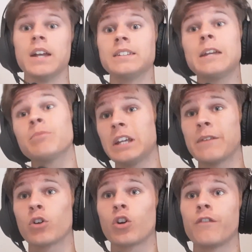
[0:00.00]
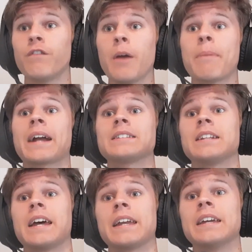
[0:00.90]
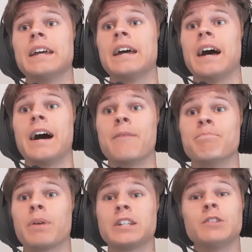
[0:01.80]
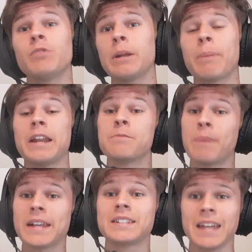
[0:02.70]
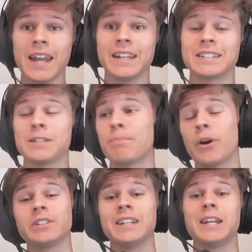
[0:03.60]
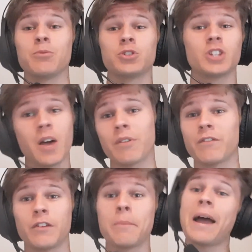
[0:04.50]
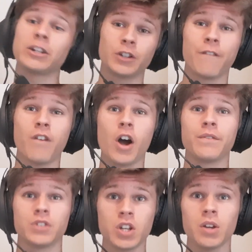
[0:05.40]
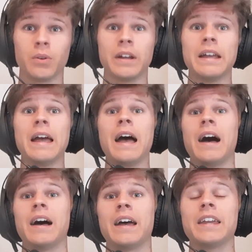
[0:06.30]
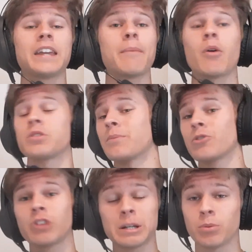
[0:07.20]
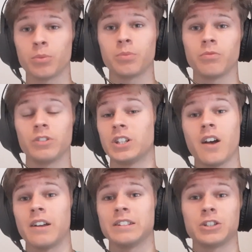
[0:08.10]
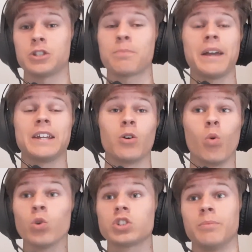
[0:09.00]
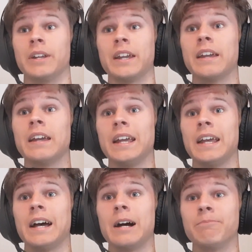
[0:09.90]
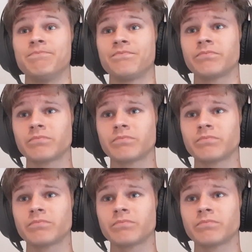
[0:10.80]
Thiem did have a good fight back today, because he really played his best tennis as Berrettini was serving for the match at 5-2. He came up with some incredible returns and just played awesomely. And